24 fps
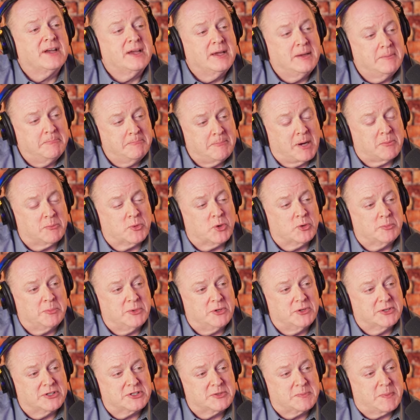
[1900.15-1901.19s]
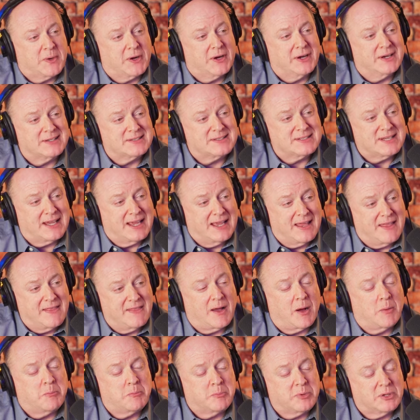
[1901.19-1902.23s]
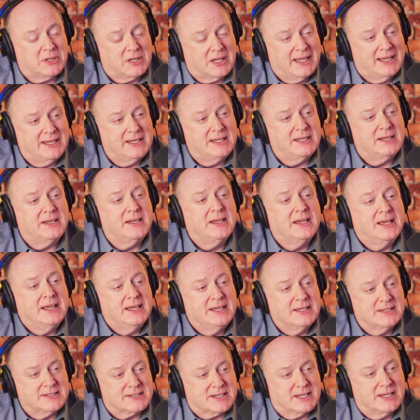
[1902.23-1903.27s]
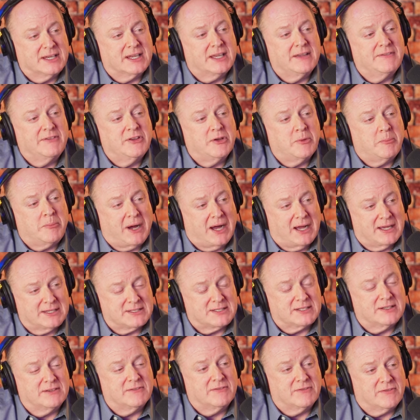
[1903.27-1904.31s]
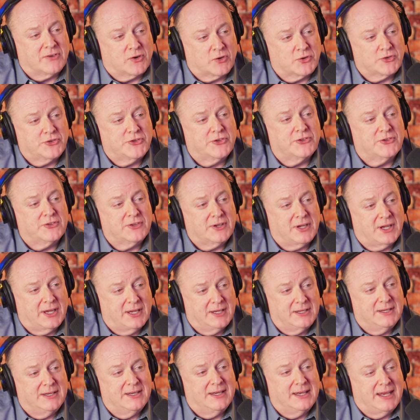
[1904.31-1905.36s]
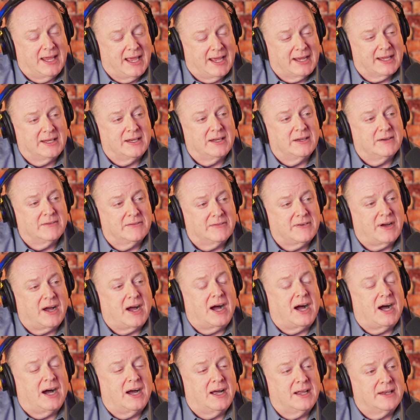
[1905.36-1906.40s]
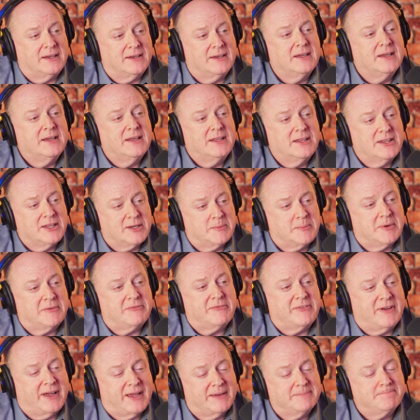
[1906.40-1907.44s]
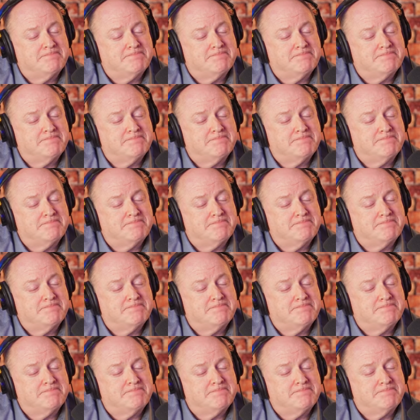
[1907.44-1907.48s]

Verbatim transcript: memorable experience and a plated is going to give you a positive versus a negative on the yeah. buffet.